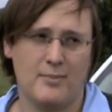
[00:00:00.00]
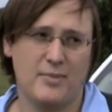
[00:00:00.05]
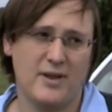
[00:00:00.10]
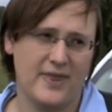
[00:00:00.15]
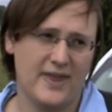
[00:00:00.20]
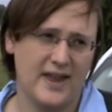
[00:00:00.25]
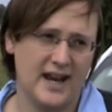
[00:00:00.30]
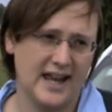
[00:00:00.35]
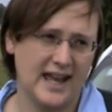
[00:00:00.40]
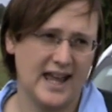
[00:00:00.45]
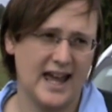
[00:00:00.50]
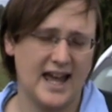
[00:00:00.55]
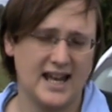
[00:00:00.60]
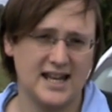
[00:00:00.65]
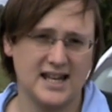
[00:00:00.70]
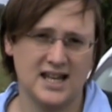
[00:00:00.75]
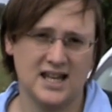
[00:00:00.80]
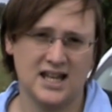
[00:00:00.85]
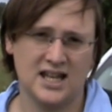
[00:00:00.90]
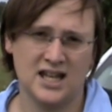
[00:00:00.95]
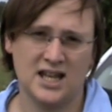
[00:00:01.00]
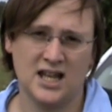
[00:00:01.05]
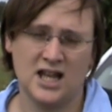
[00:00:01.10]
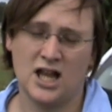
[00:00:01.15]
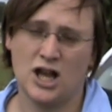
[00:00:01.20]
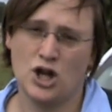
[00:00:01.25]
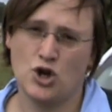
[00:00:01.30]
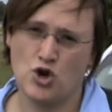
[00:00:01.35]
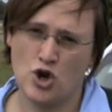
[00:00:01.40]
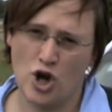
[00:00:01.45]
But then again,
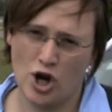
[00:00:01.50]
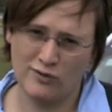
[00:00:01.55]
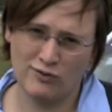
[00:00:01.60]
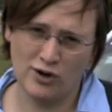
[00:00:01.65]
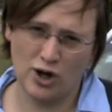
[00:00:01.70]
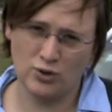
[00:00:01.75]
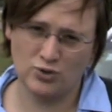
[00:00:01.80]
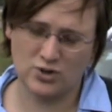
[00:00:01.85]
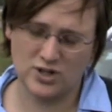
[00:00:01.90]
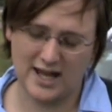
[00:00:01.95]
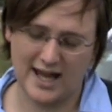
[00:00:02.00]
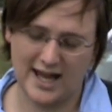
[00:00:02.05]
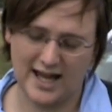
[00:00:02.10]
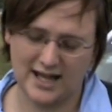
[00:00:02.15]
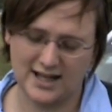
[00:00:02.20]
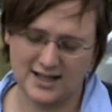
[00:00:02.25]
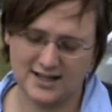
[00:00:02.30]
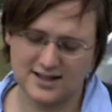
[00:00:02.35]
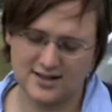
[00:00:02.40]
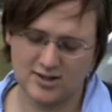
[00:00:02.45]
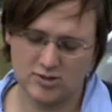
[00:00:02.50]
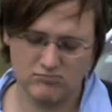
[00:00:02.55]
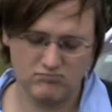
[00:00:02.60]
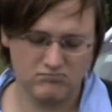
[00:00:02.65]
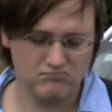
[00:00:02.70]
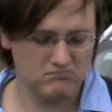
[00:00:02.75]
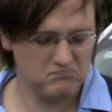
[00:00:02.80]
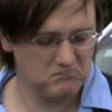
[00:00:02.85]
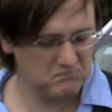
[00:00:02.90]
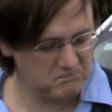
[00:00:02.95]
no road tax,
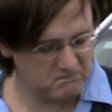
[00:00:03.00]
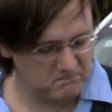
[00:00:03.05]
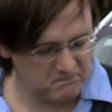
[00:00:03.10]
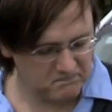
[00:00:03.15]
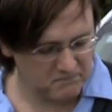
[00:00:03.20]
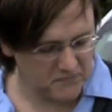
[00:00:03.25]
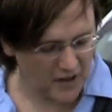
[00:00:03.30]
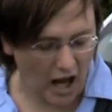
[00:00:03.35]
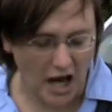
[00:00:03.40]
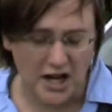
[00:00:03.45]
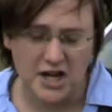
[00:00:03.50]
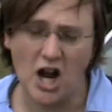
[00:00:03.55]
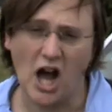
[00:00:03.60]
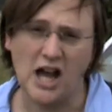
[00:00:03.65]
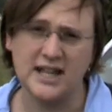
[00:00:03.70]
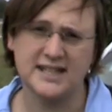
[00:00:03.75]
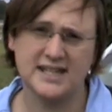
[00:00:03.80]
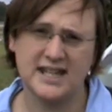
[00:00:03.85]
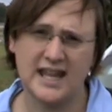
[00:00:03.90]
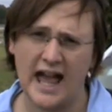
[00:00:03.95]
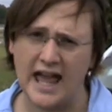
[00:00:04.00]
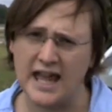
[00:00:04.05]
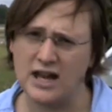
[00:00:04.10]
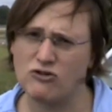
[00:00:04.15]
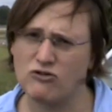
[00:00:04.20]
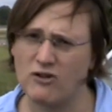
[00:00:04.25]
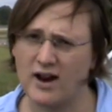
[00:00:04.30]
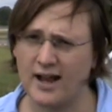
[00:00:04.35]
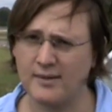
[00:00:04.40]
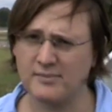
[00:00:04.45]

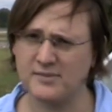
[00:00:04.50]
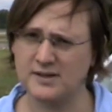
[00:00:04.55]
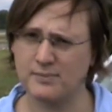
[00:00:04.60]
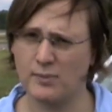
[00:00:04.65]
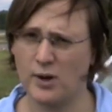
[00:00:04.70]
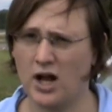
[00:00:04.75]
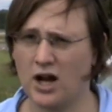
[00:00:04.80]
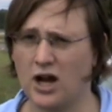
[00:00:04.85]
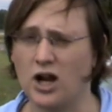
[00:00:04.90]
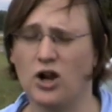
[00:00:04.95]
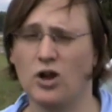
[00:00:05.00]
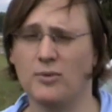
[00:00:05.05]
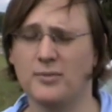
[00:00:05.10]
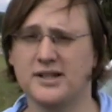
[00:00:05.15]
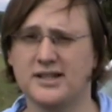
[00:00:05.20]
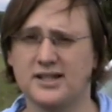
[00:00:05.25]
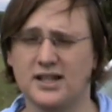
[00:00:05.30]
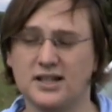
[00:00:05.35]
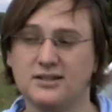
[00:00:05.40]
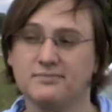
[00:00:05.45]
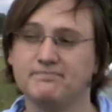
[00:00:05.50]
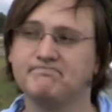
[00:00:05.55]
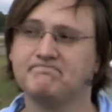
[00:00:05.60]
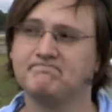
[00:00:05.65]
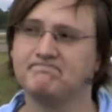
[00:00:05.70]
98 grams per kilometre.